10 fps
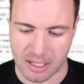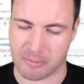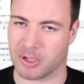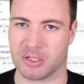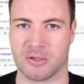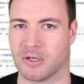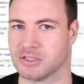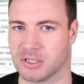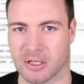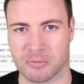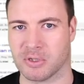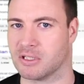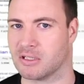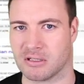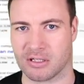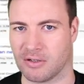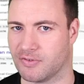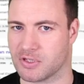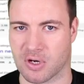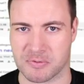but you guys know what, if
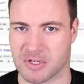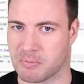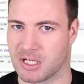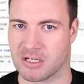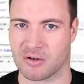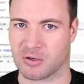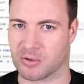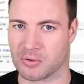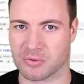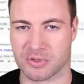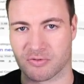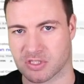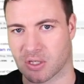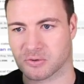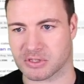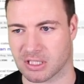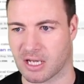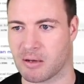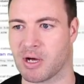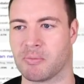you type something in on Google, the results that
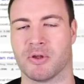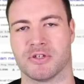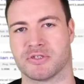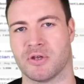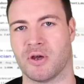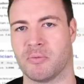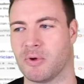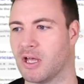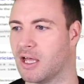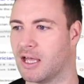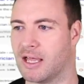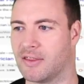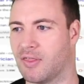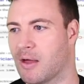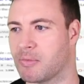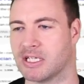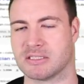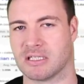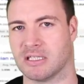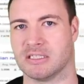come up on the SERP, that
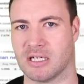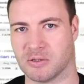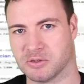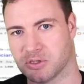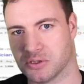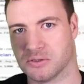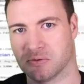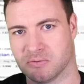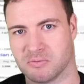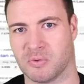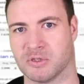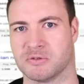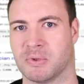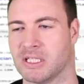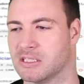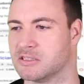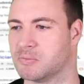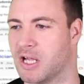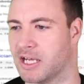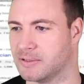basically tells you what's being
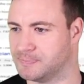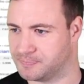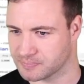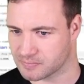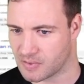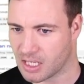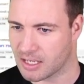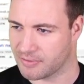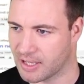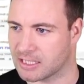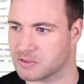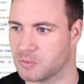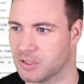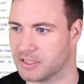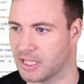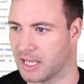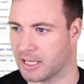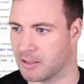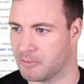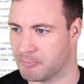displayed. That's what
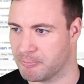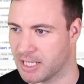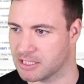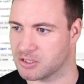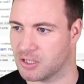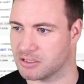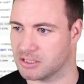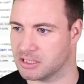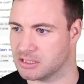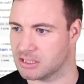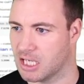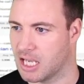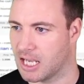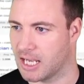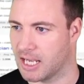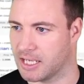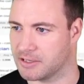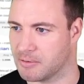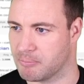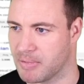the meta title is, and
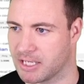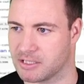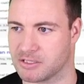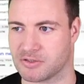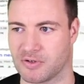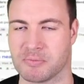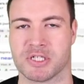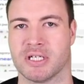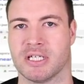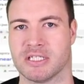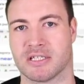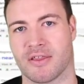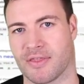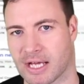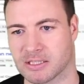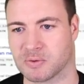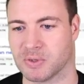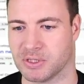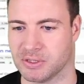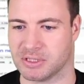the meta description is. That's
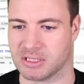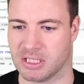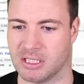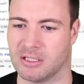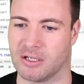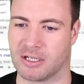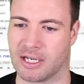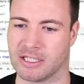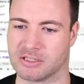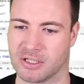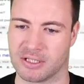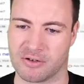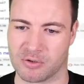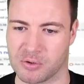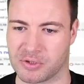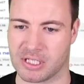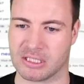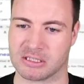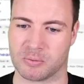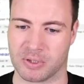what you see, okay? So they're all
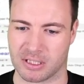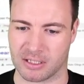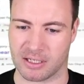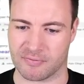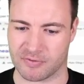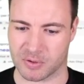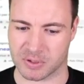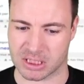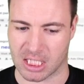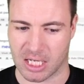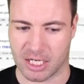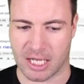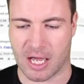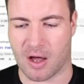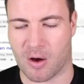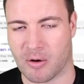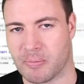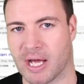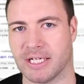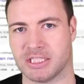things that we can influence.
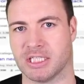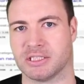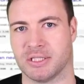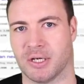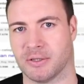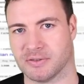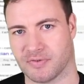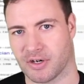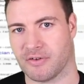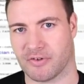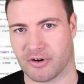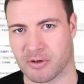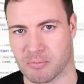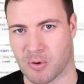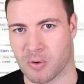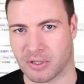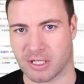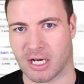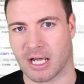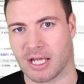On-page SEO is very
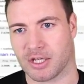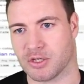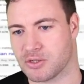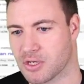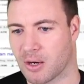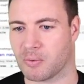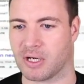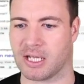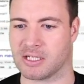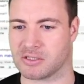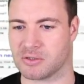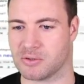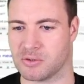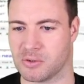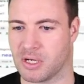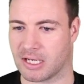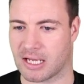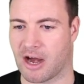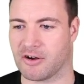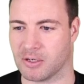important. You don't want to get too
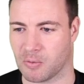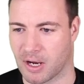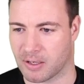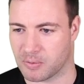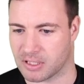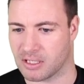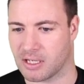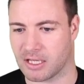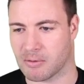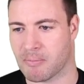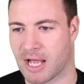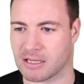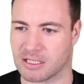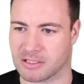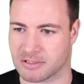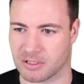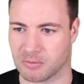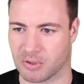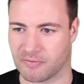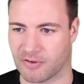carried away with it. And the main things that you
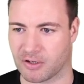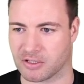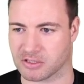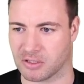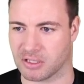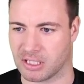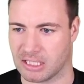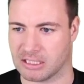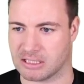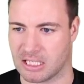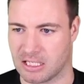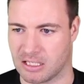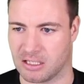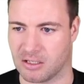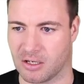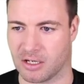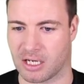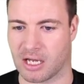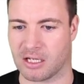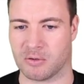want to focus on is here,
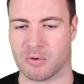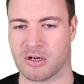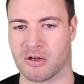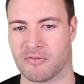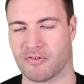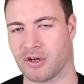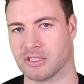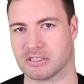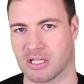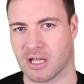okay? You want to focus the